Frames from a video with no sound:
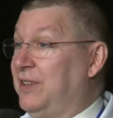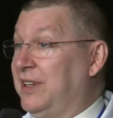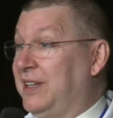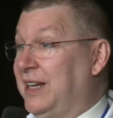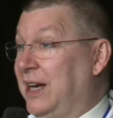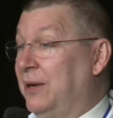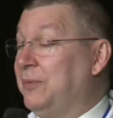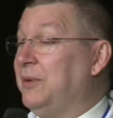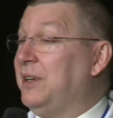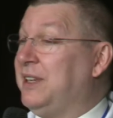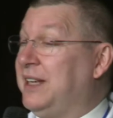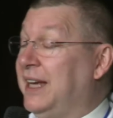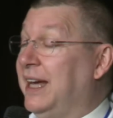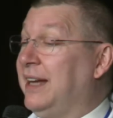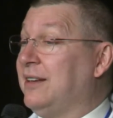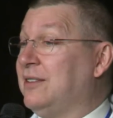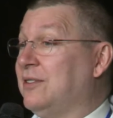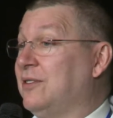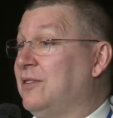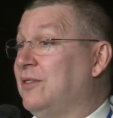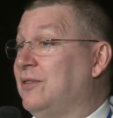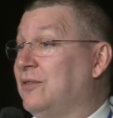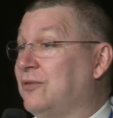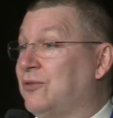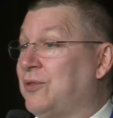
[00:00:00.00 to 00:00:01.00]
I would
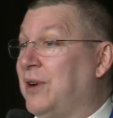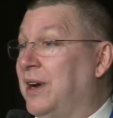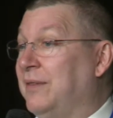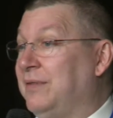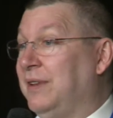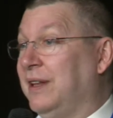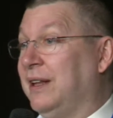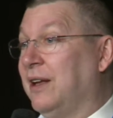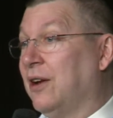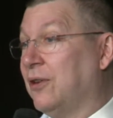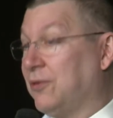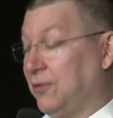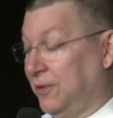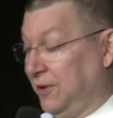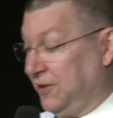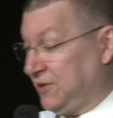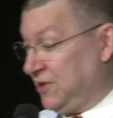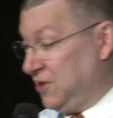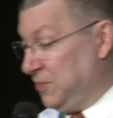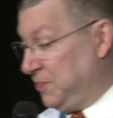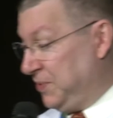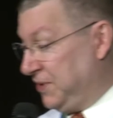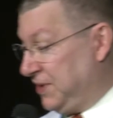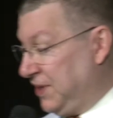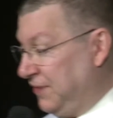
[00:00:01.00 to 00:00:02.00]
get traveling across
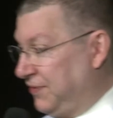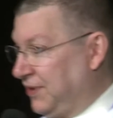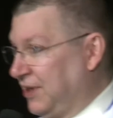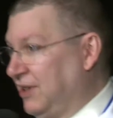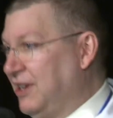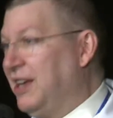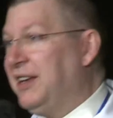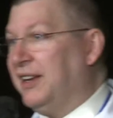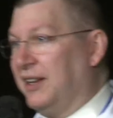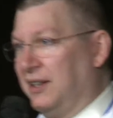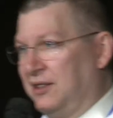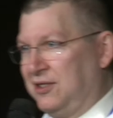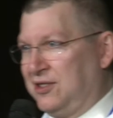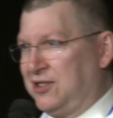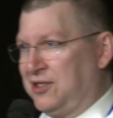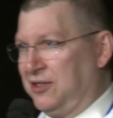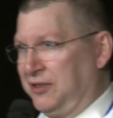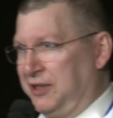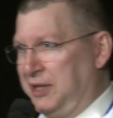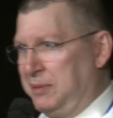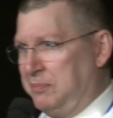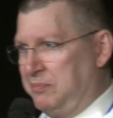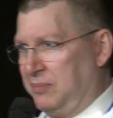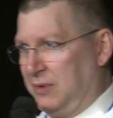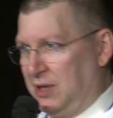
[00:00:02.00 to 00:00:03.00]
the Pacific,
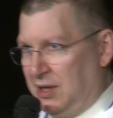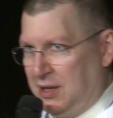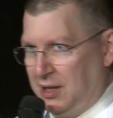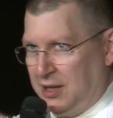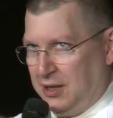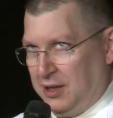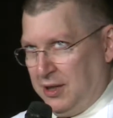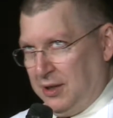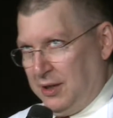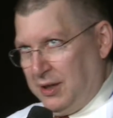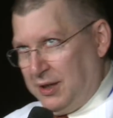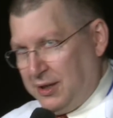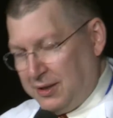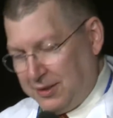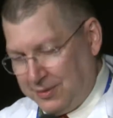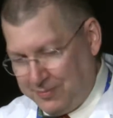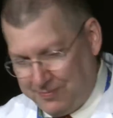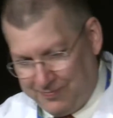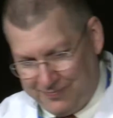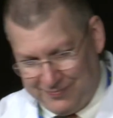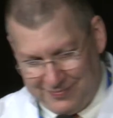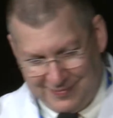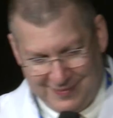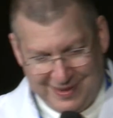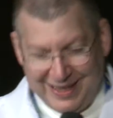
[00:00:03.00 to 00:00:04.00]
sleep.
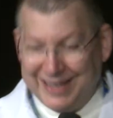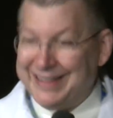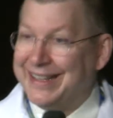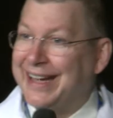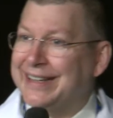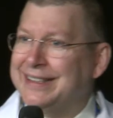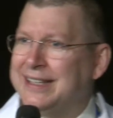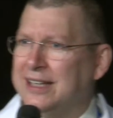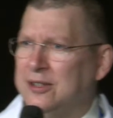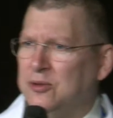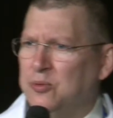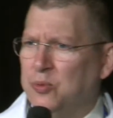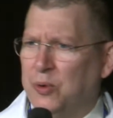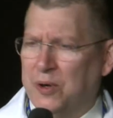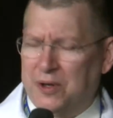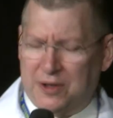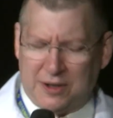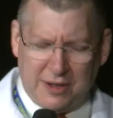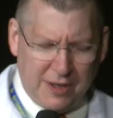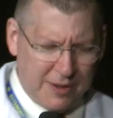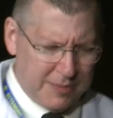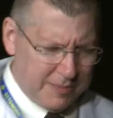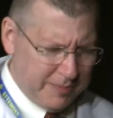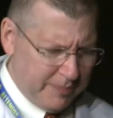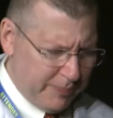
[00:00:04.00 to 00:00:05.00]
Yeah, that didn't
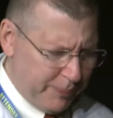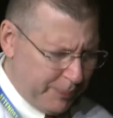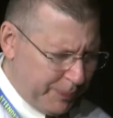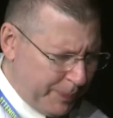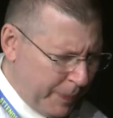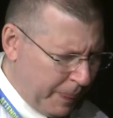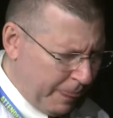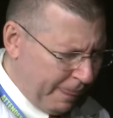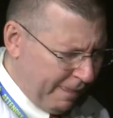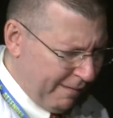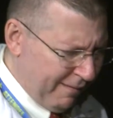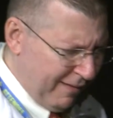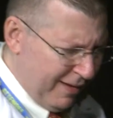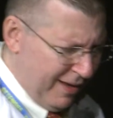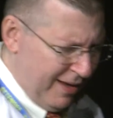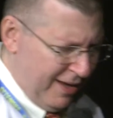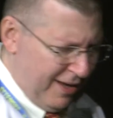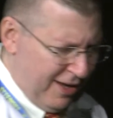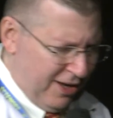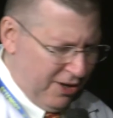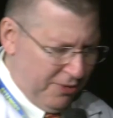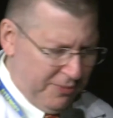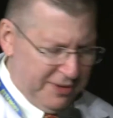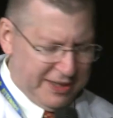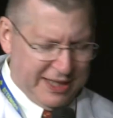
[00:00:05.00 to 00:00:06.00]
work.
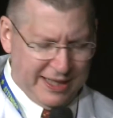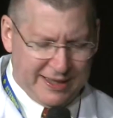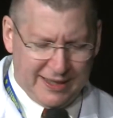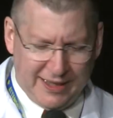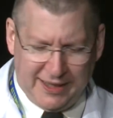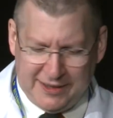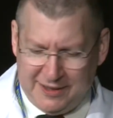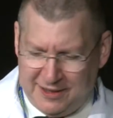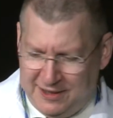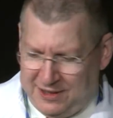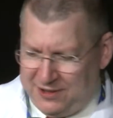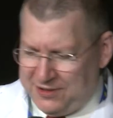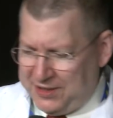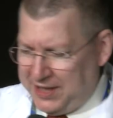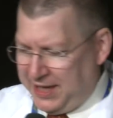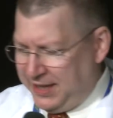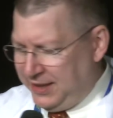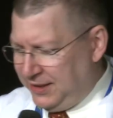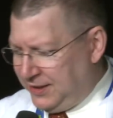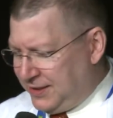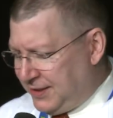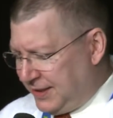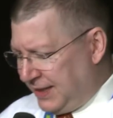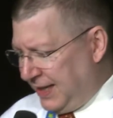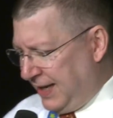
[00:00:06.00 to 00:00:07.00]
When I got to the
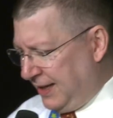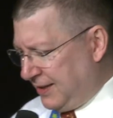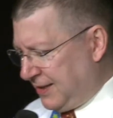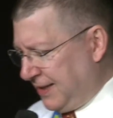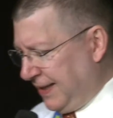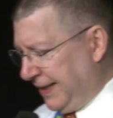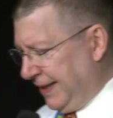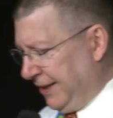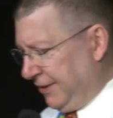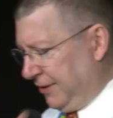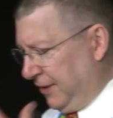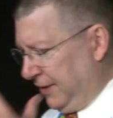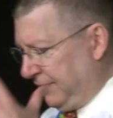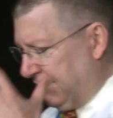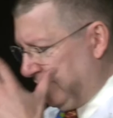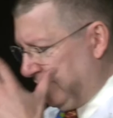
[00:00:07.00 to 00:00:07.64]
United States, I got off the